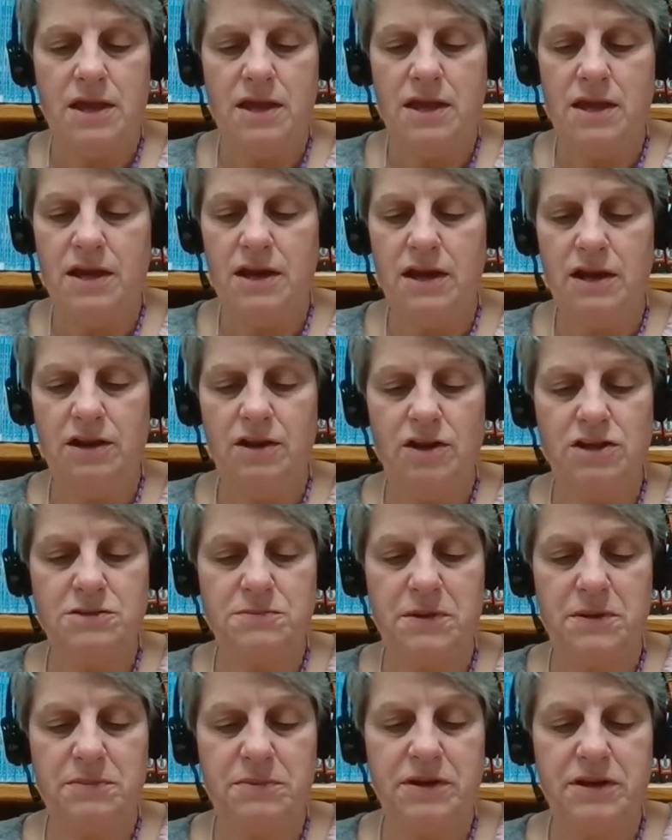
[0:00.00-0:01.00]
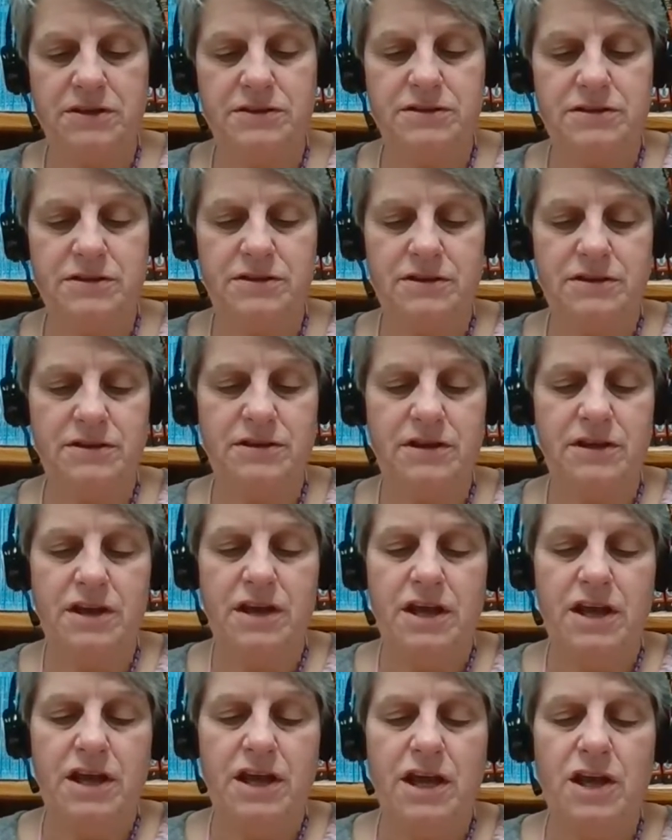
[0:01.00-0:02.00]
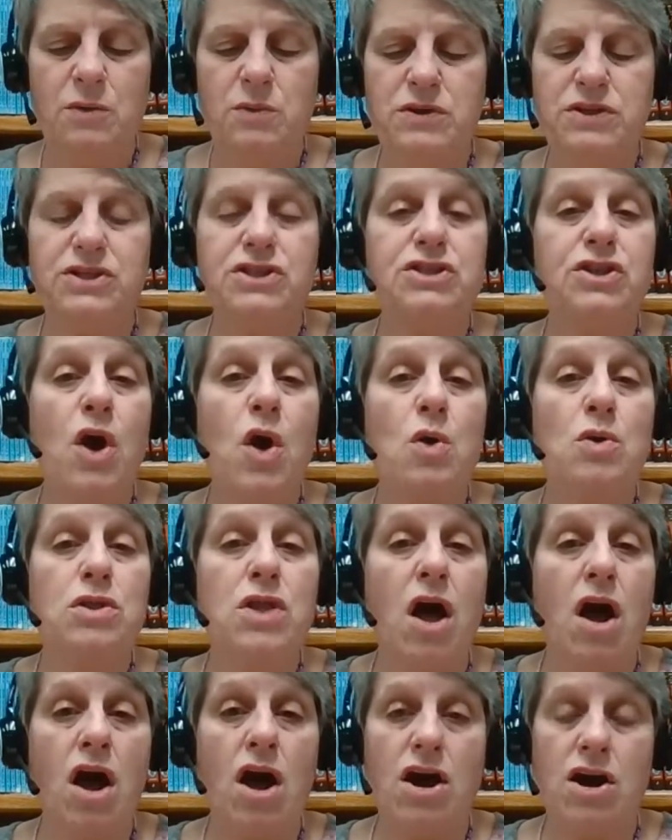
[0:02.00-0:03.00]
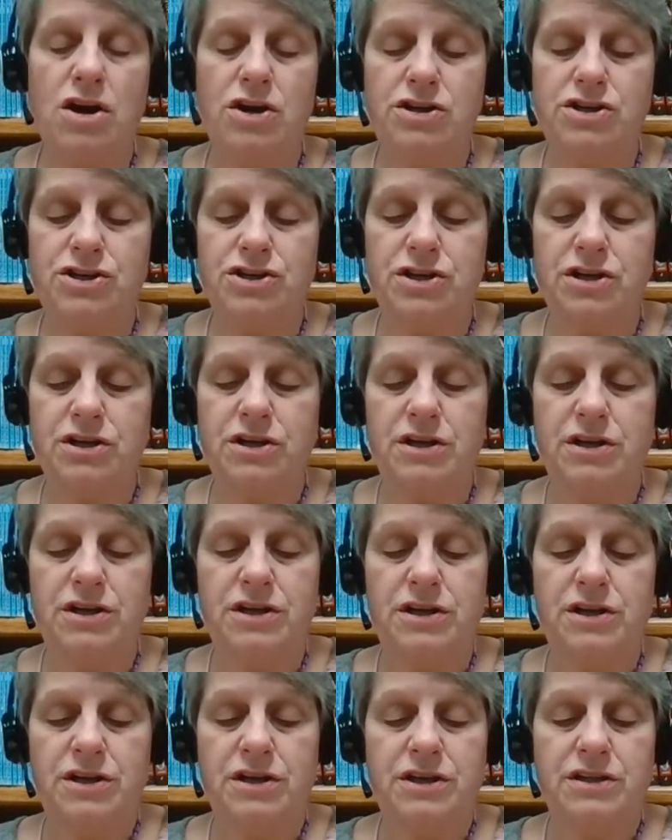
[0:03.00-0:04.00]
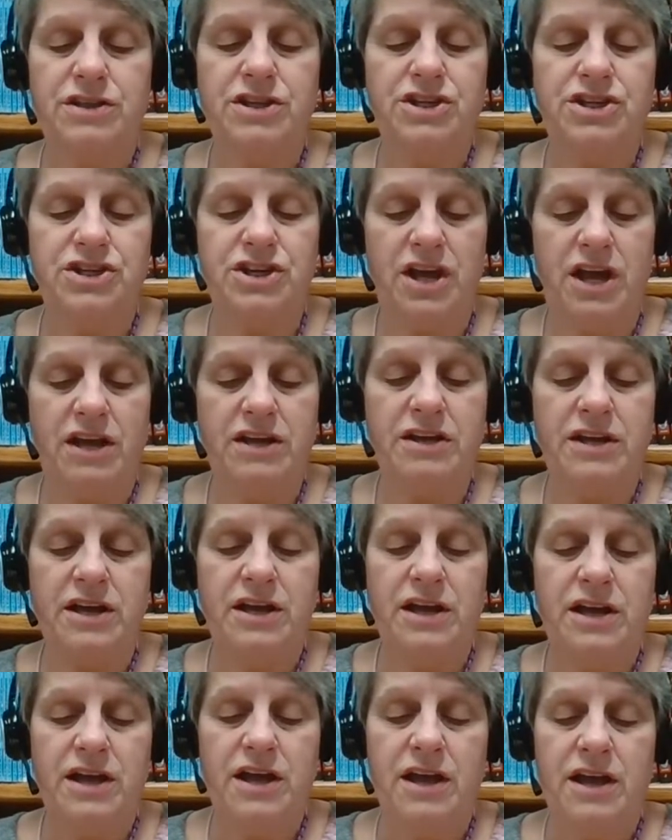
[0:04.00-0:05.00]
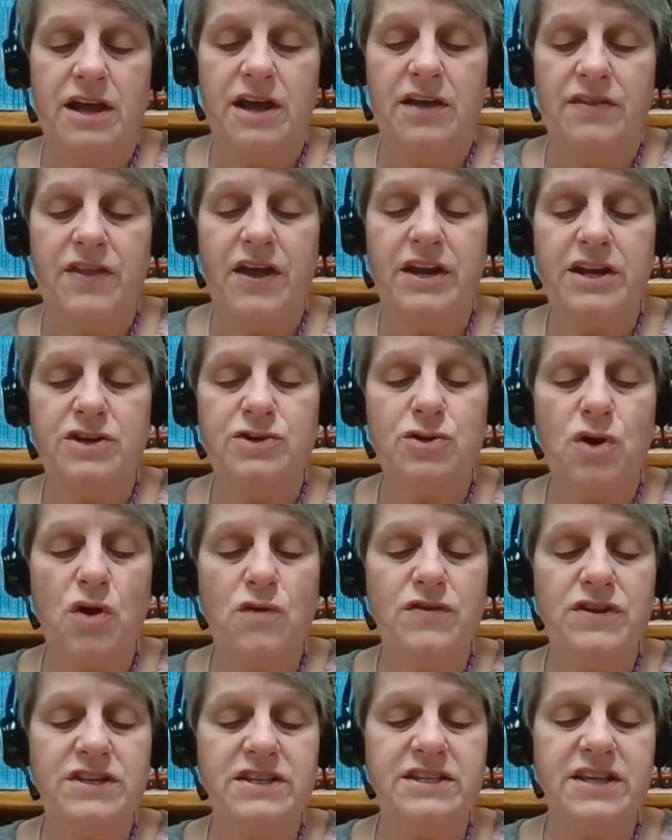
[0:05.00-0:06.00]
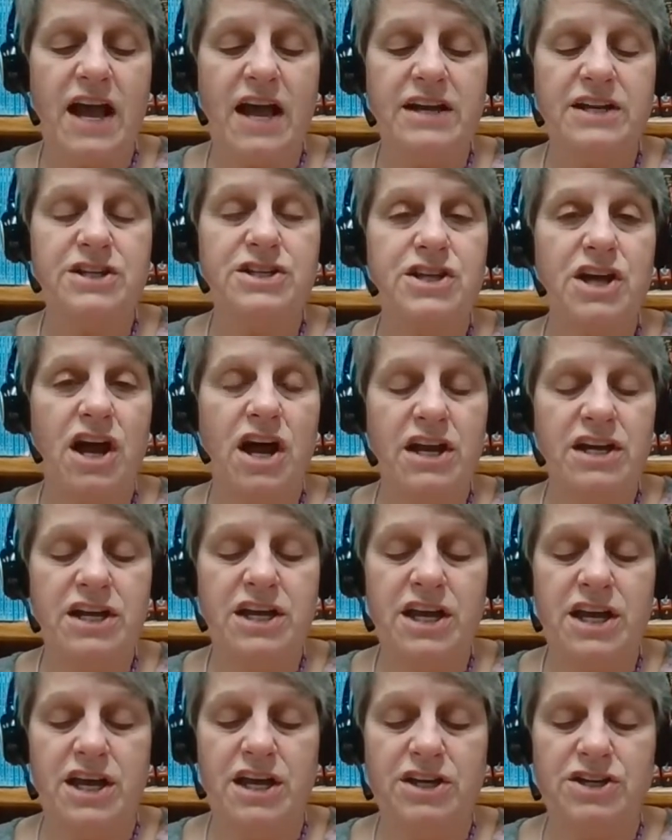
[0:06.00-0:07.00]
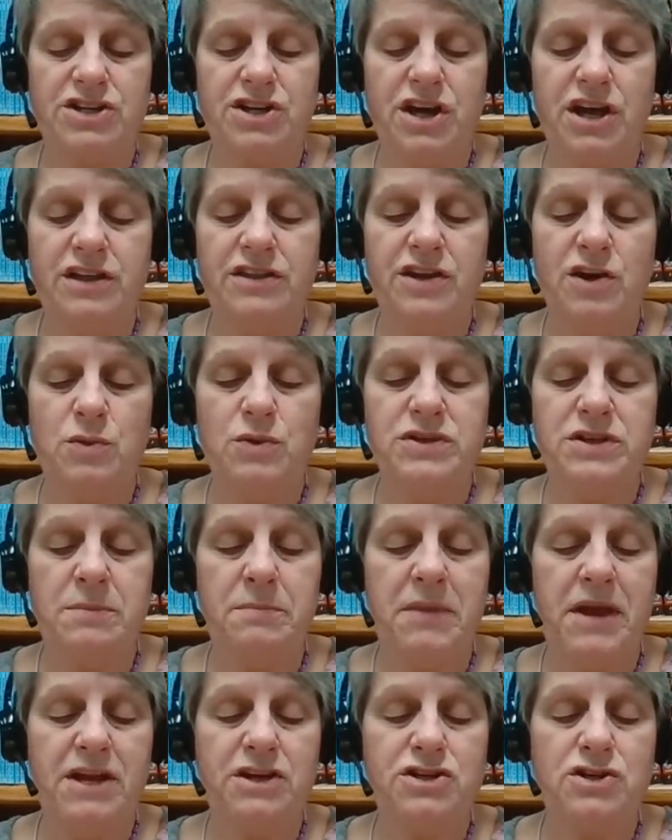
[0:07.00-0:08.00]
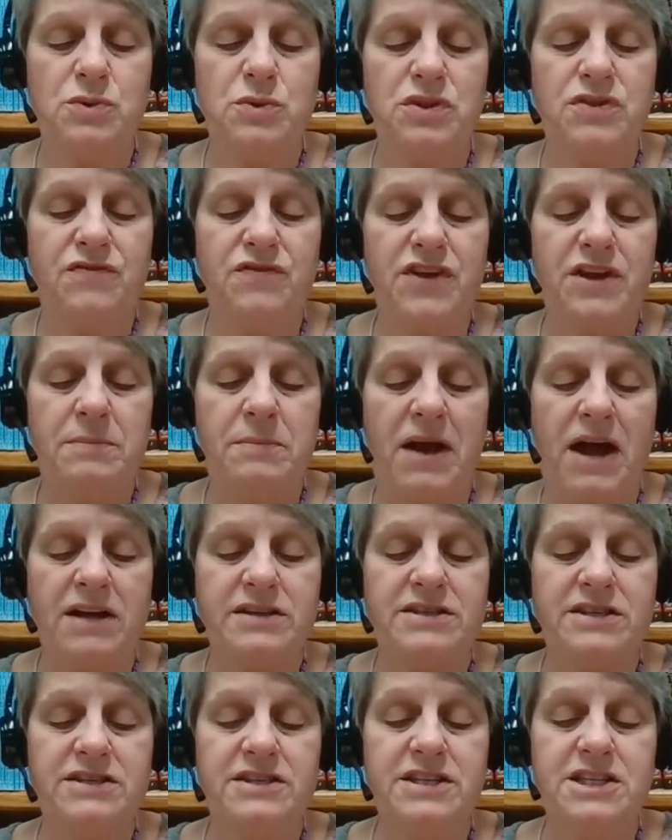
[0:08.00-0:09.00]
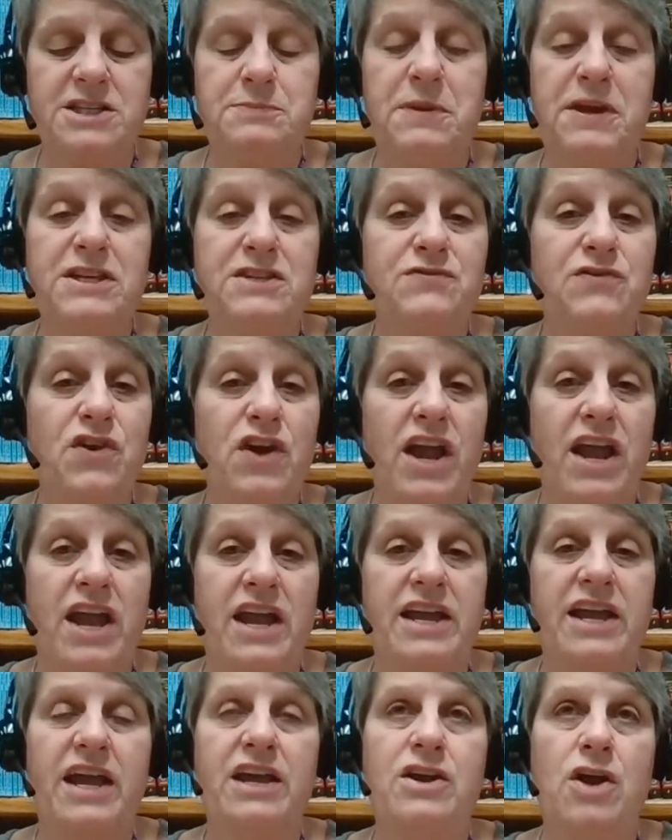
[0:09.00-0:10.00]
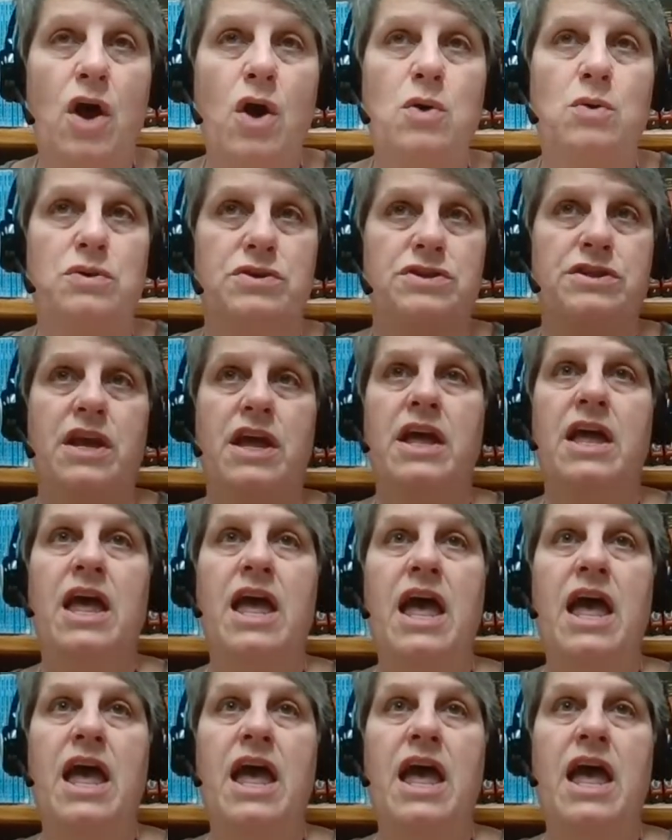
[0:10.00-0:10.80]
And I lost my place. It was so large, the shed, that he drove inside it to unhitch, and there was a manger with feed boxes and space for hay and oats.